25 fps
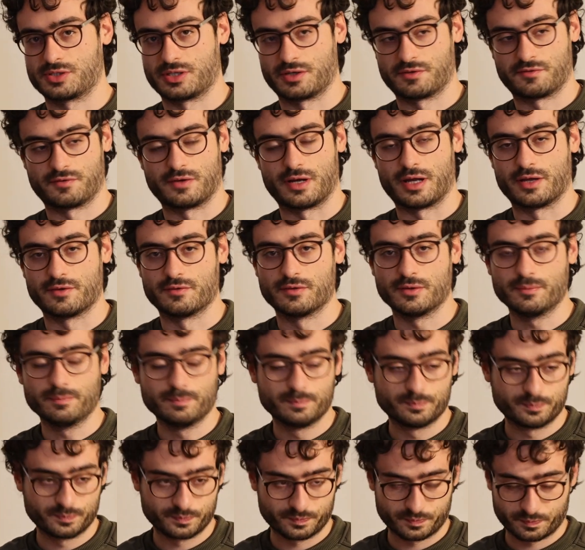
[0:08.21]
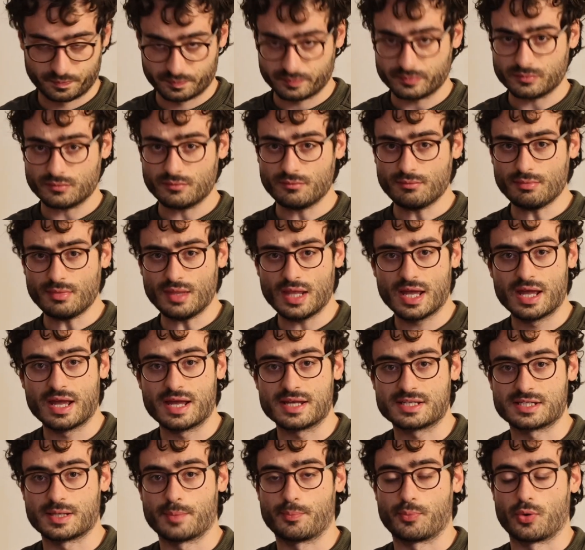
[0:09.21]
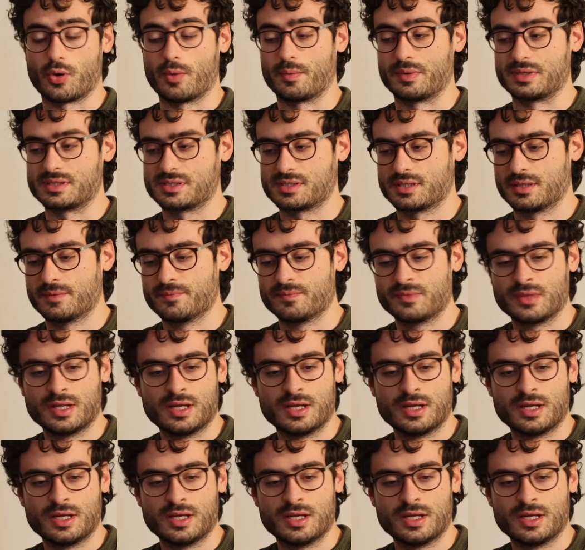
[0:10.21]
R5 as I promised.